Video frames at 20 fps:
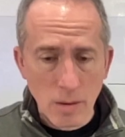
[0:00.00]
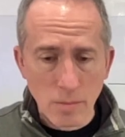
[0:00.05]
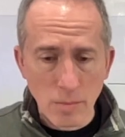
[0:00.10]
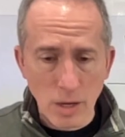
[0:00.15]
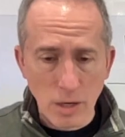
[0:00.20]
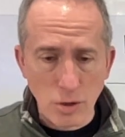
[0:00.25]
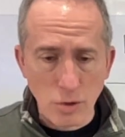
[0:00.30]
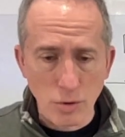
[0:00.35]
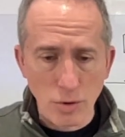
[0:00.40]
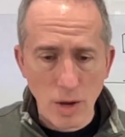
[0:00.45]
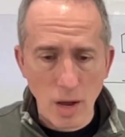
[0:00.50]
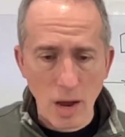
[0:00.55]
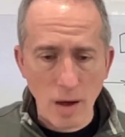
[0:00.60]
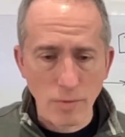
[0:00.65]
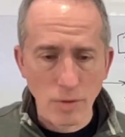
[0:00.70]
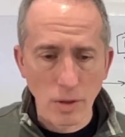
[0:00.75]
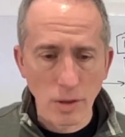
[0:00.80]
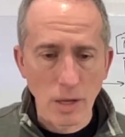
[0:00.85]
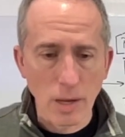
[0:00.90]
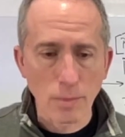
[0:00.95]
Make sure you
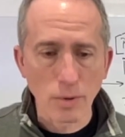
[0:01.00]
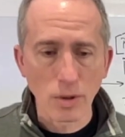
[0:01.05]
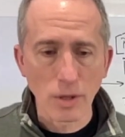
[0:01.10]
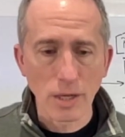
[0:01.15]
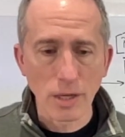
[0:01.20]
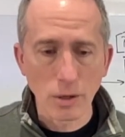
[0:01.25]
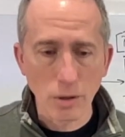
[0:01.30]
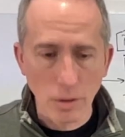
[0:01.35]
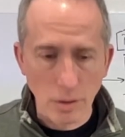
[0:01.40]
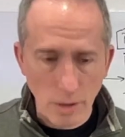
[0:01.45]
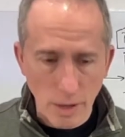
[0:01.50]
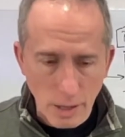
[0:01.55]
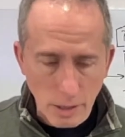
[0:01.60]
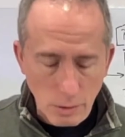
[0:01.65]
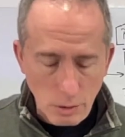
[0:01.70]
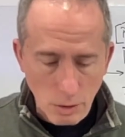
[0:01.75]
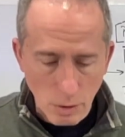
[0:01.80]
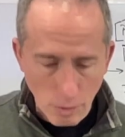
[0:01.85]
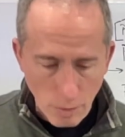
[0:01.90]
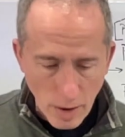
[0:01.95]
have the labeling
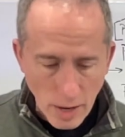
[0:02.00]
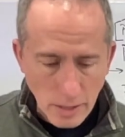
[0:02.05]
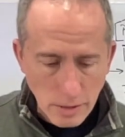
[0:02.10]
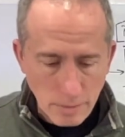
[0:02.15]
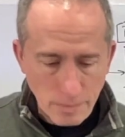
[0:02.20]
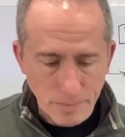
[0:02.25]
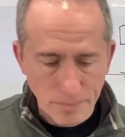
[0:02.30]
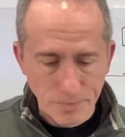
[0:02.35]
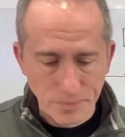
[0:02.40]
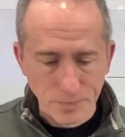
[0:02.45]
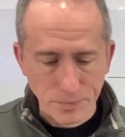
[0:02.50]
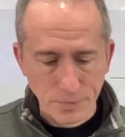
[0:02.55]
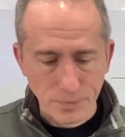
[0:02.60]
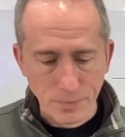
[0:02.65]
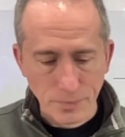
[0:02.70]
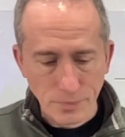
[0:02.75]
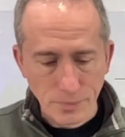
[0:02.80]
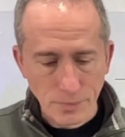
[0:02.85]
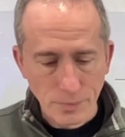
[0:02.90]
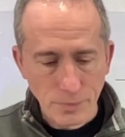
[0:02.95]
correct.
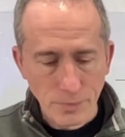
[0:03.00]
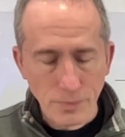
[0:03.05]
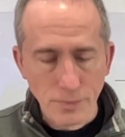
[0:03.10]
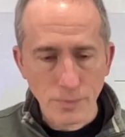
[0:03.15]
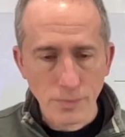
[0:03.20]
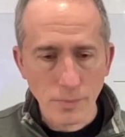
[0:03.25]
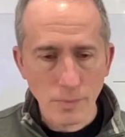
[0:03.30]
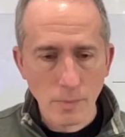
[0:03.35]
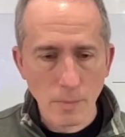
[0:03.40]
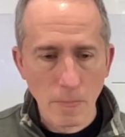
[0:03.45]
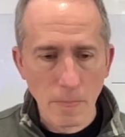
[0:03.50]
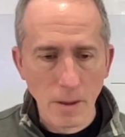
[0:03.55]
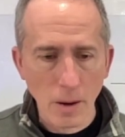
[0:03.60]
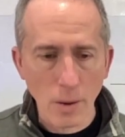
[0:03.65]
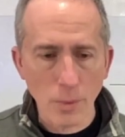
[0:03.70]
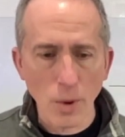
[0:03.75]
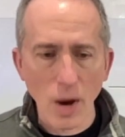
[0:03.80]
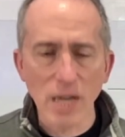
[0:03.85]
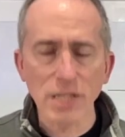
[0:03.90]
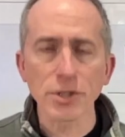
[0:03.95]

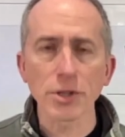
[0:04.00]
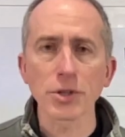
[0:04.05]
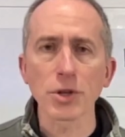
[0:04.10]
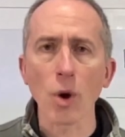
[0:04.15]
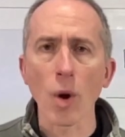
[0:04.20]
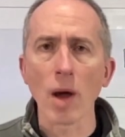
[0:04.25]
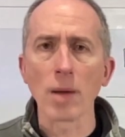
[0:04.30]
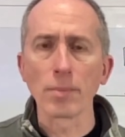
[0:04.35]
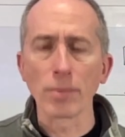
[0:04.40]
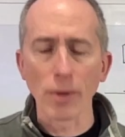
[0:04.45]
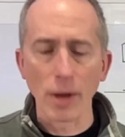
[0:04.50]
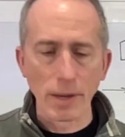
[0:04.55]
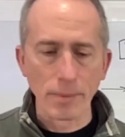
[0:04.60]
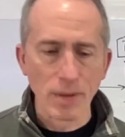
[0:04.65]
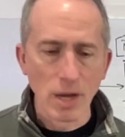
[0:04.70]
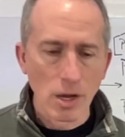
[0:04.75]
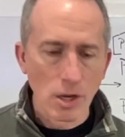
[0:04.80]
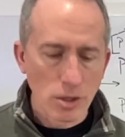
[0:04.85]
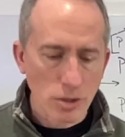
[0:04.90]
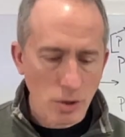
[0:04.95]
Otherwise, just go ahead and play.
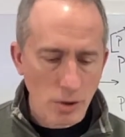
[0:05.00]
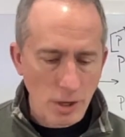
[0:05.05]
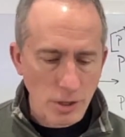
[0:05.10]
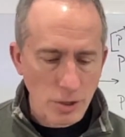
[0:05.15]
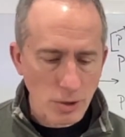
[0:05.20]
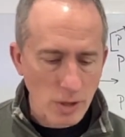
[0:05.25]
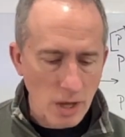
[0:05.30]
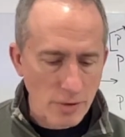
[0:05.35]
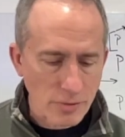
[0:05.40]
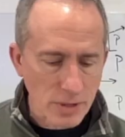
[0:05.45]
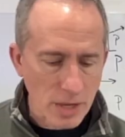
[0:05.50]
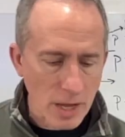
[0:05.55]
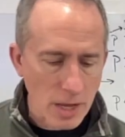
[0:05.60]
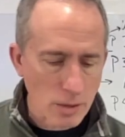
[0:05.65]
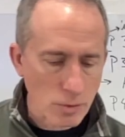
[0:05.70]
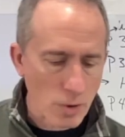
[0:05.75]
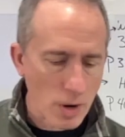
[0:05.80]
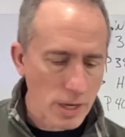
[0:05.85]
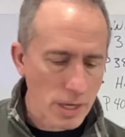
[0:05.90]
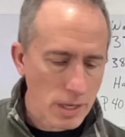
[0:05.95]
So get your left
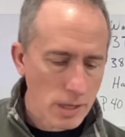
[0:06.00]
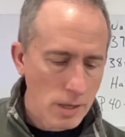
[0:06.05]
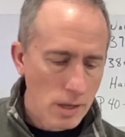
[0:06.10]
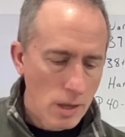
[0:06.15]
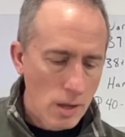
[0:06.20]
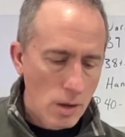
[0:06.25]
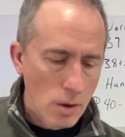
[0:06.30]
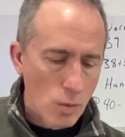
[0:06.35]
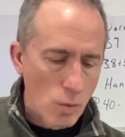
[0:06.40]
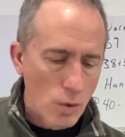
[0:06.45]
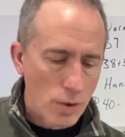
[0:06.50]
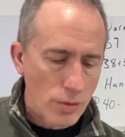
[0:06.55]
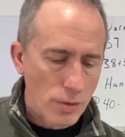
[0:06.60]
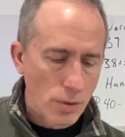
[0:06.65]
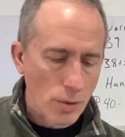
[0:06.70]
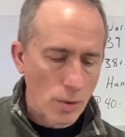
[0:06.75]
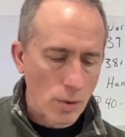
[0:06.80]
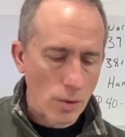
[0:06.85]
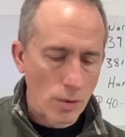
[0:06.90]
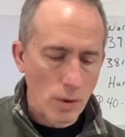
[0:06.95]
hand ready with
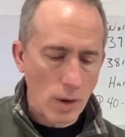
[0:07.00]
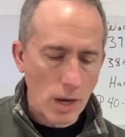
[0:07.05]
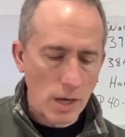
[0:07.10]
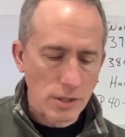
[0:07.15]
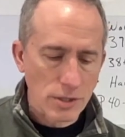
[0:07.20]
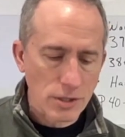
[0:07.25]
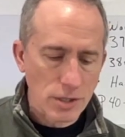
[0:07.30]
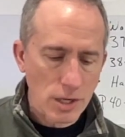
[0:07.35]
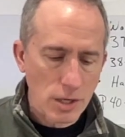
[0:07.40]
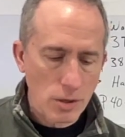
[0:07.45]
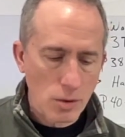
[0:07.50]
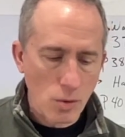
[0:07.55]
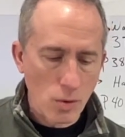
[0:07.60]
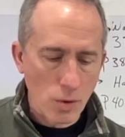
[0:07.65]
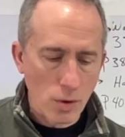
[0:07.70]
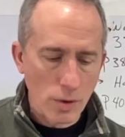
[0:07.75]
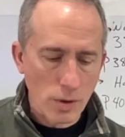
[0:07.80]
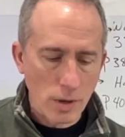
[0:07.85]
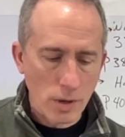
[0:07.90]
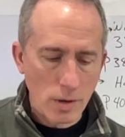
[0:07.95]
your C
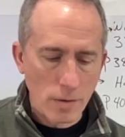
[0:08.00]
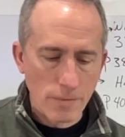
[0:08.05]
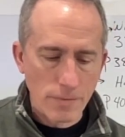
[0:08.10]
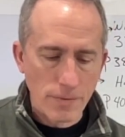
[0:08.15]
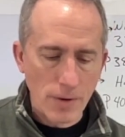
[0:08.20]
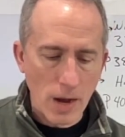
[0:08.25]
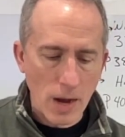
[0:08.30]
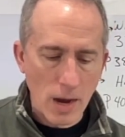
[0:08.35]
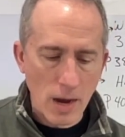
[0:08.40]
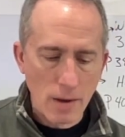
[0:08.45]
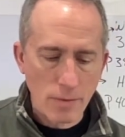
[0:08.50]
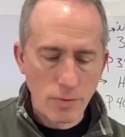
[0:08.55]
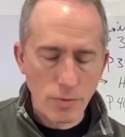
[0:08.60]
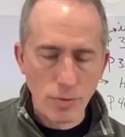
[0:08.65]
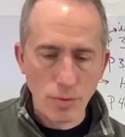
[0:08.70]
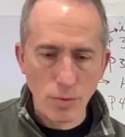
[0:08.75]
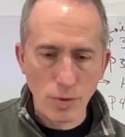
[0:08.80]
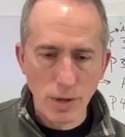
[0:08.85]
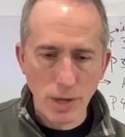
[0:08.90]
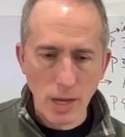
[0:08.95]
chord, 5,
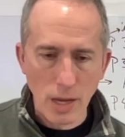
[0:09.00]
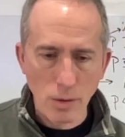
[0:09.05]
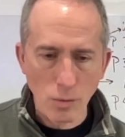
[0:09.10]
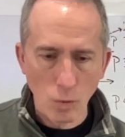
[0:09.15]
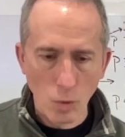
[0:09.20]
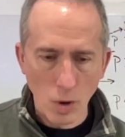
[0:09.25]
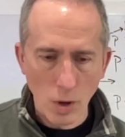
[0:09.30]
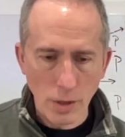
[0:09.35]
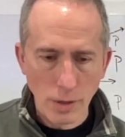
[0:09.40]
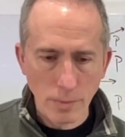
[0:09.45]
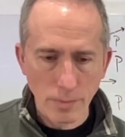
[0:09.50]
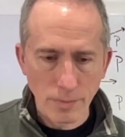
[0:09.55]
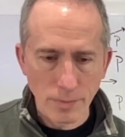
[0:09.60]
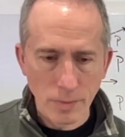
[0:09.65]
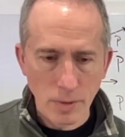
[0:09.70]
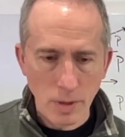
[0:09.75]
3, and 1,